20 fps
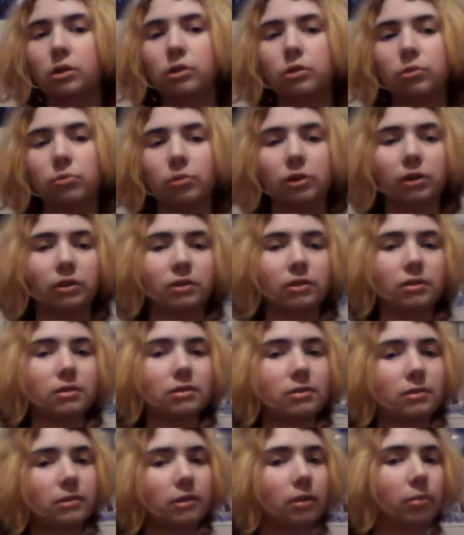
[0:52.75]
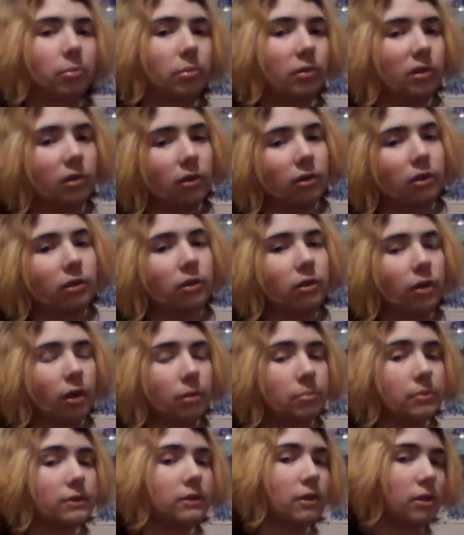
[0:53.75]
you can skip to the
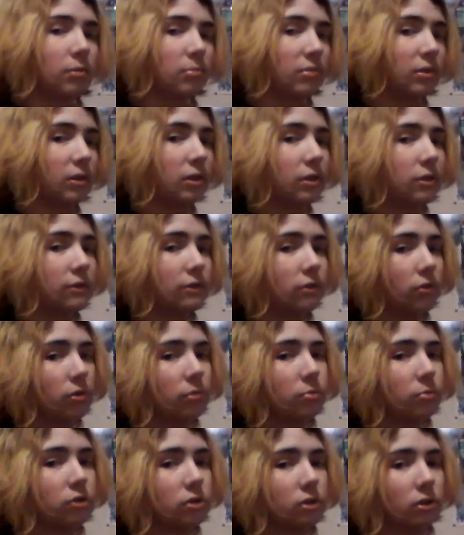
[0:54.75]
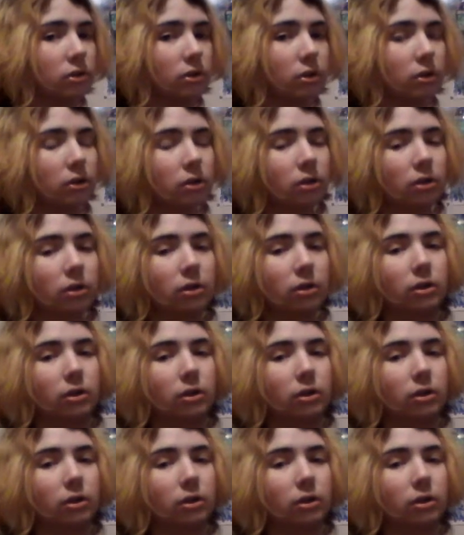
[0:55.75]
timestamp in the description.